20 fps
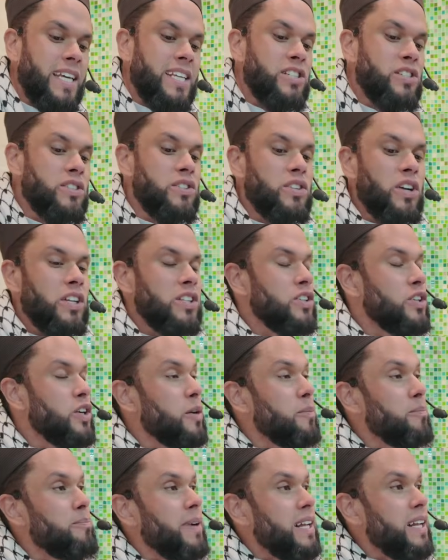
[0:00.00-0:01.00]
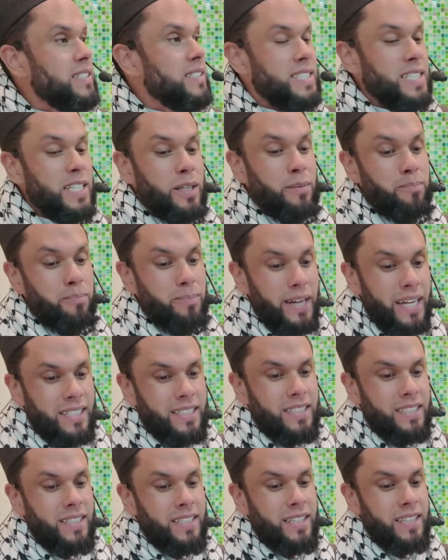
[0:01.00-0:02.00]
is not compulsory, but
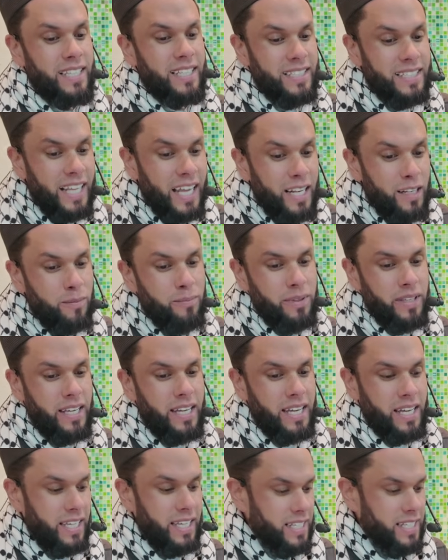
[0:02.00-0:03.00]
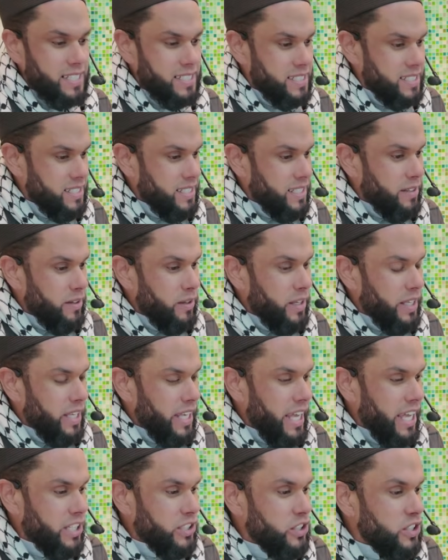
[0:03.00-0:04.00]
the talbiyah is
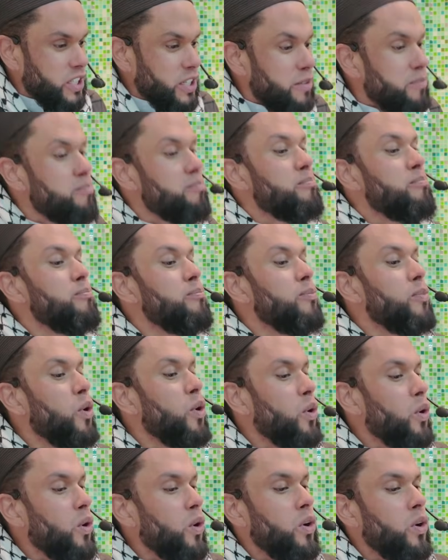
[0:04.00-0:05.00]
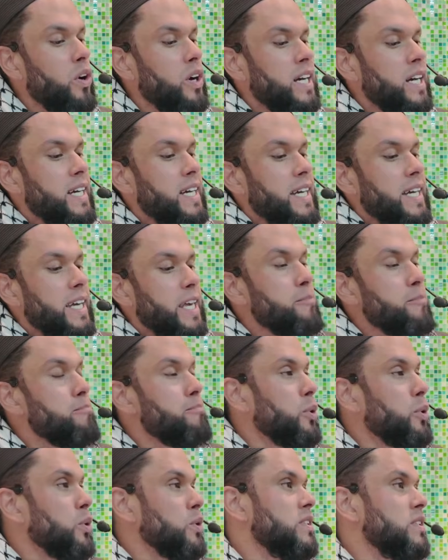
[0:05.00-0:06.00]
actually more
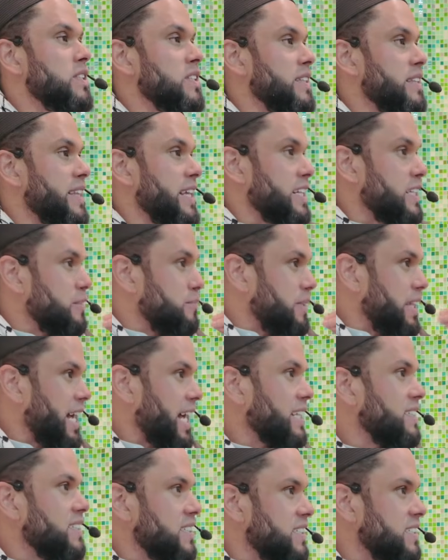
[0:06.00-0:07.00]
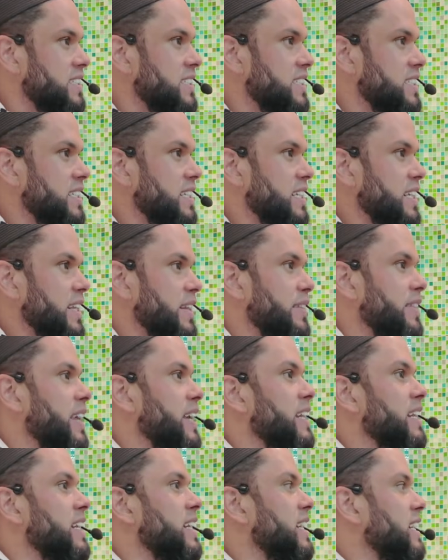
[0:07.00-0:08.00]
important that it be uttered
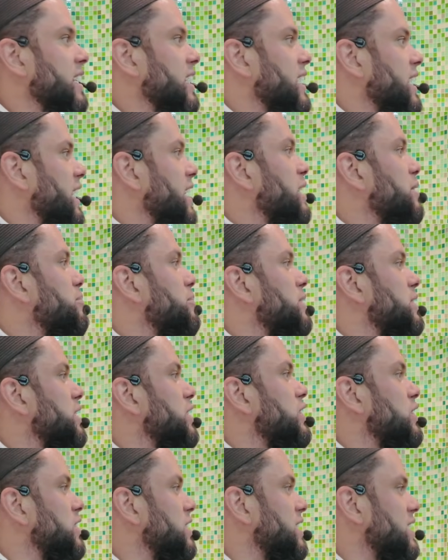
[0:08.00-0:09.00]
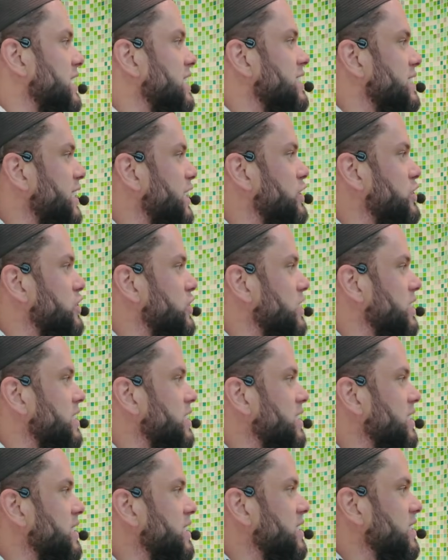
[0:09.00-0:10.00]
than any particular intention.